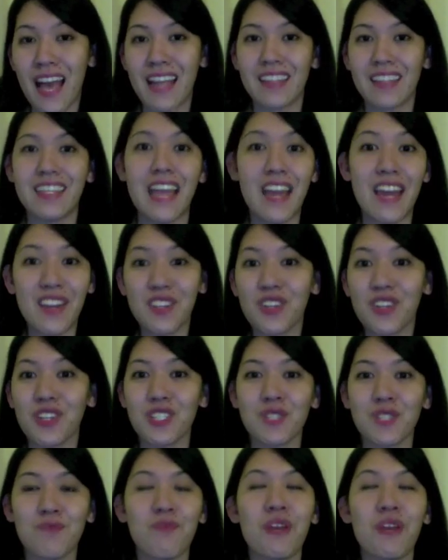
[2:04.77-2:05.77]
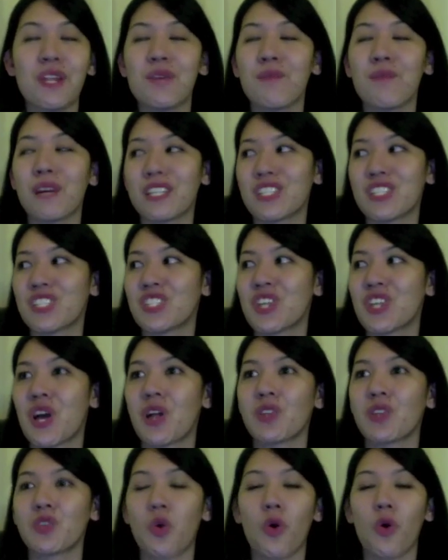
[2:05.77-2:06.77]
The editors pretty much
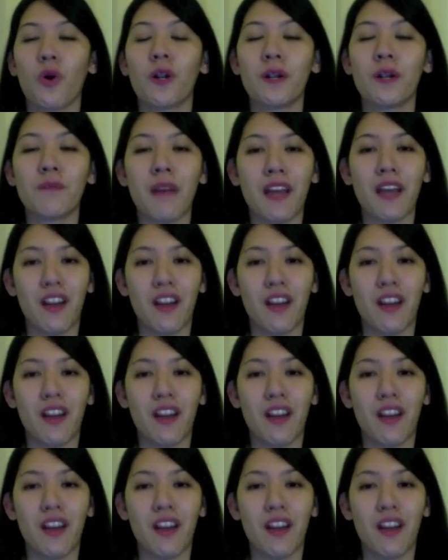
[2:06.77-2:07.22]
tore my